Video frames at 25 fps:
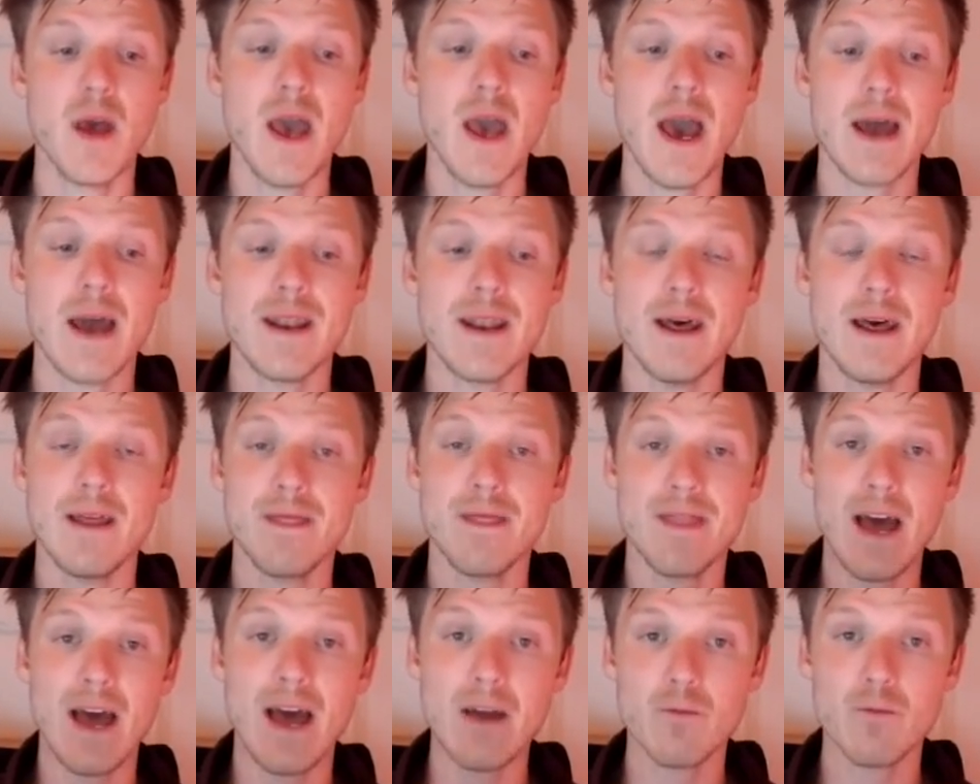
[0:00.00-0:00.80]
and
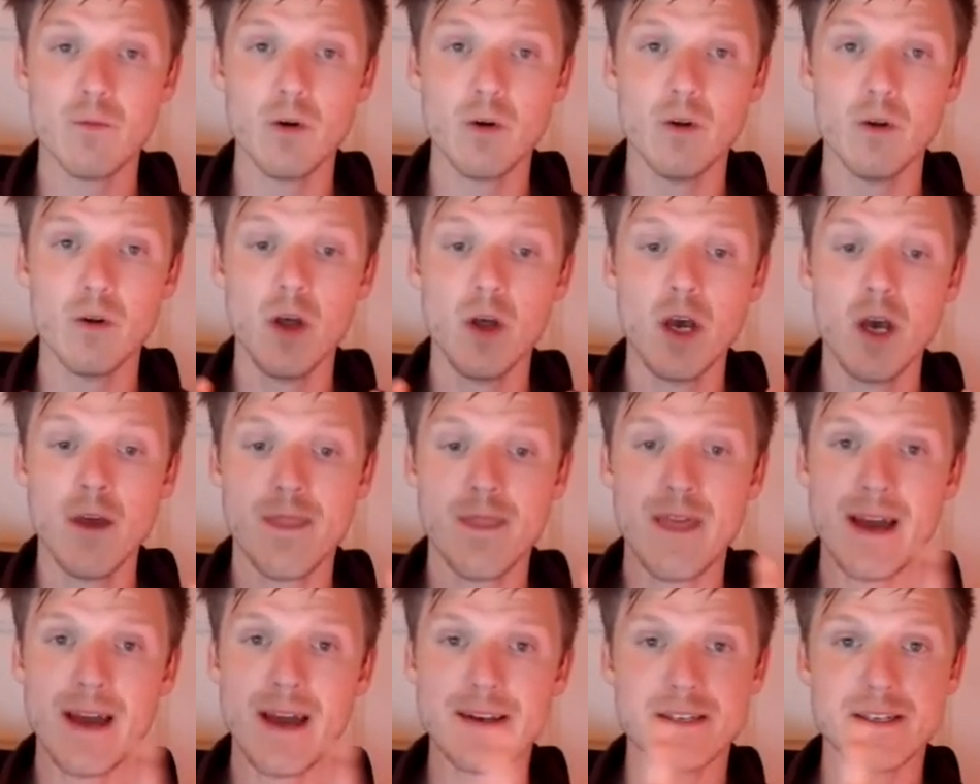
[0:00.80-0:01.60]

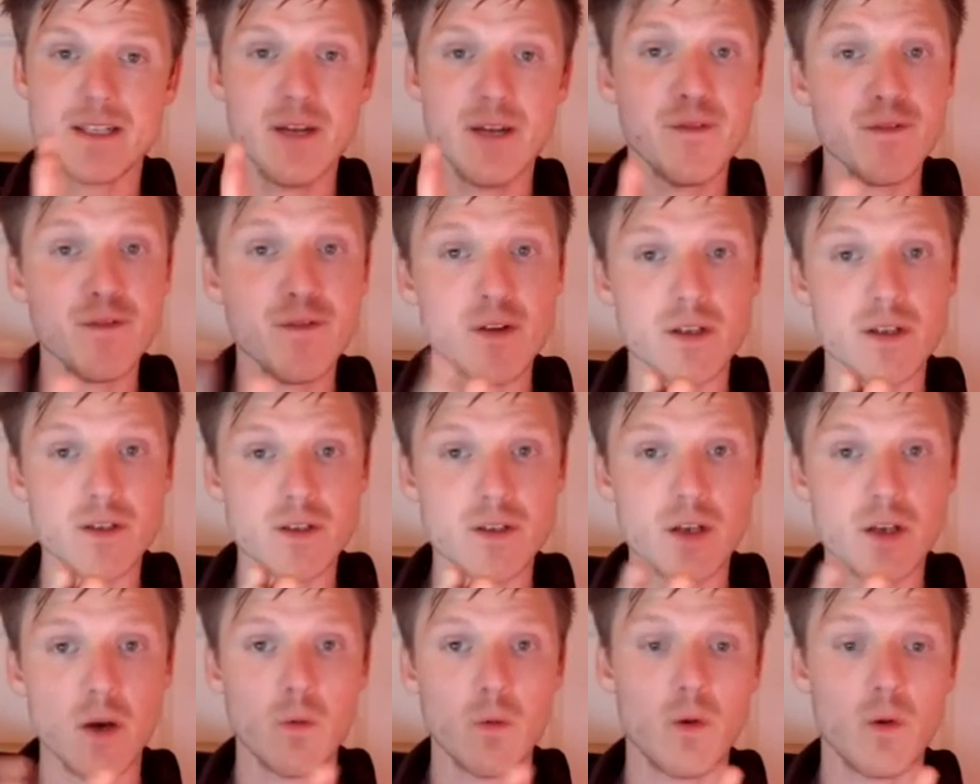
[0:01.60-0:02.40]
that
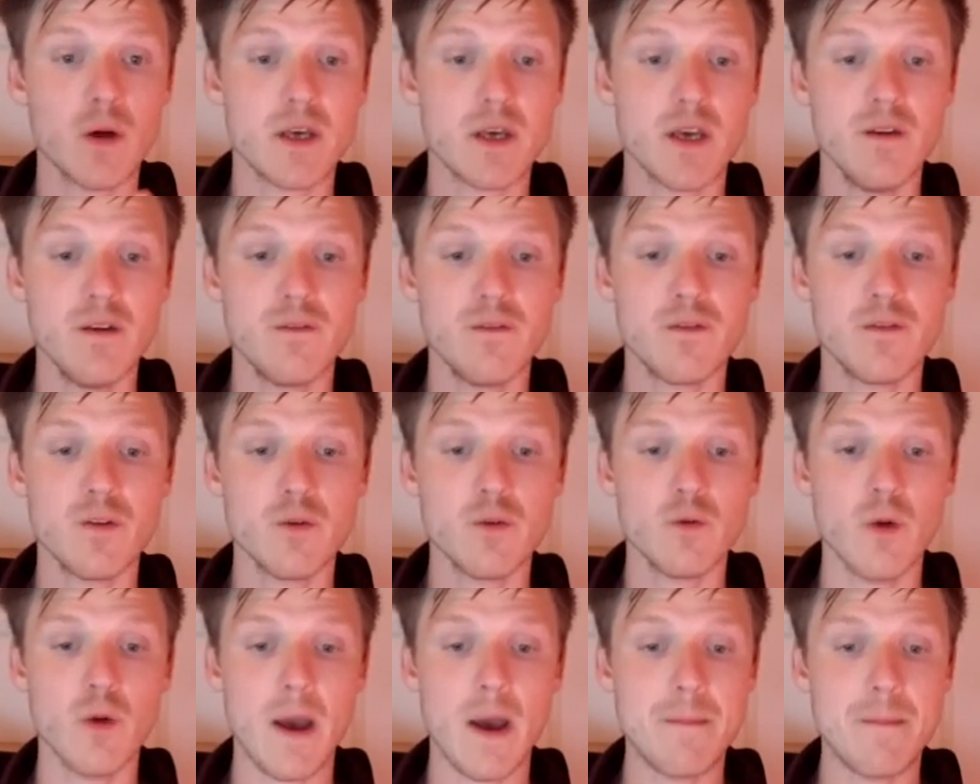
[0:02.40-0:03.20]
difference will give
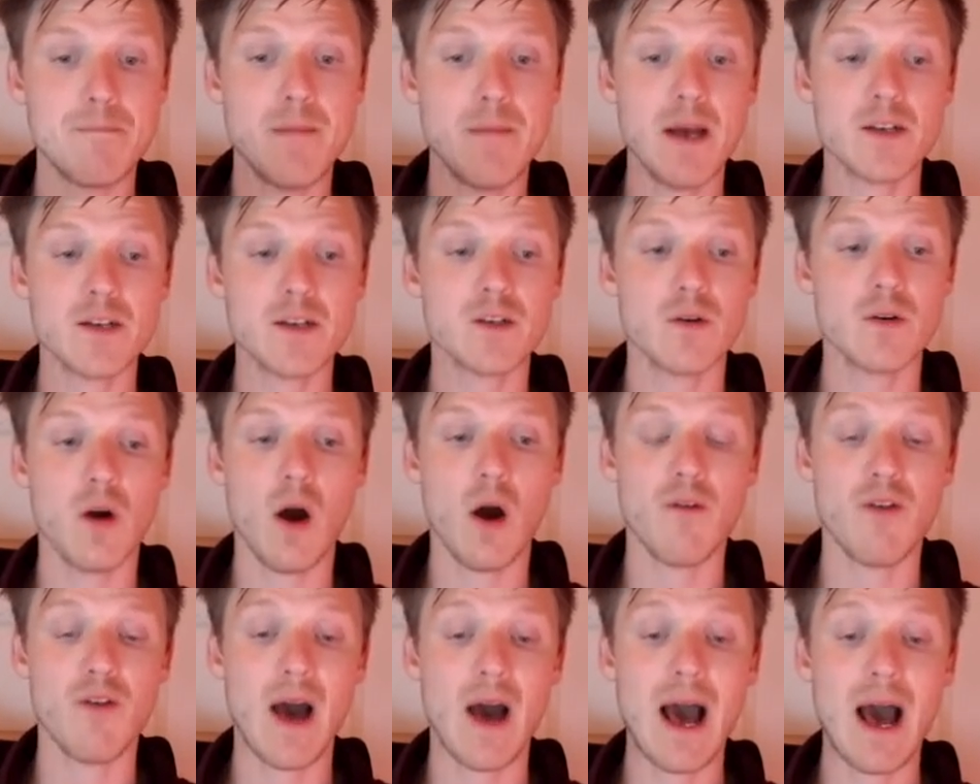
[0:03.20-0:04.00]
you a measure
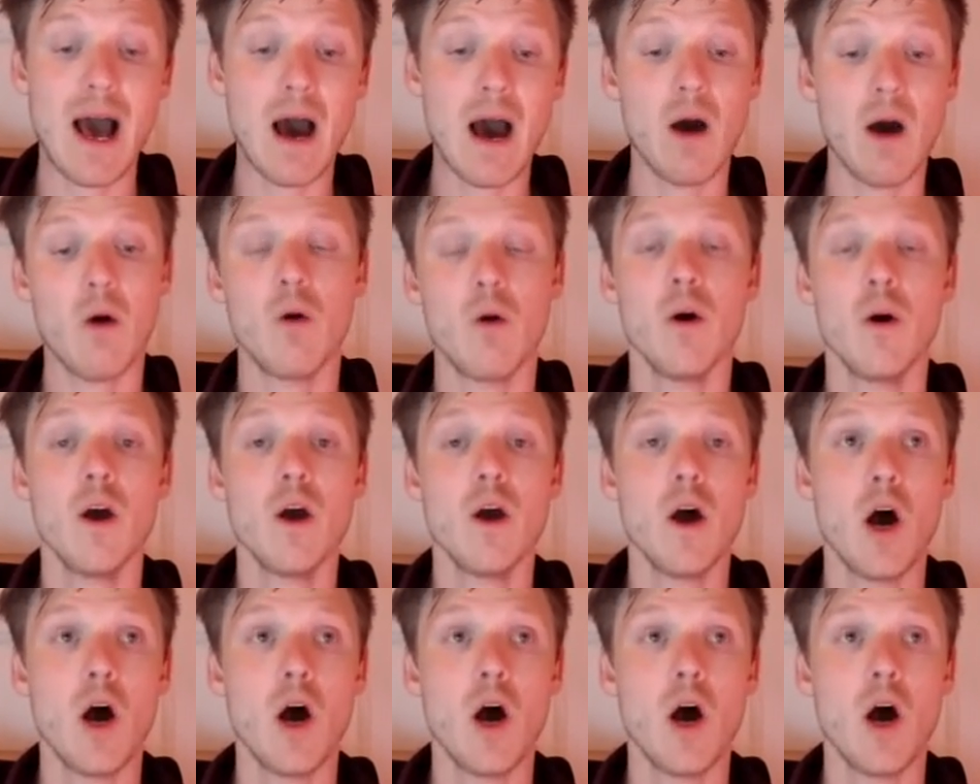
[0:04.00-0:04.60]
of how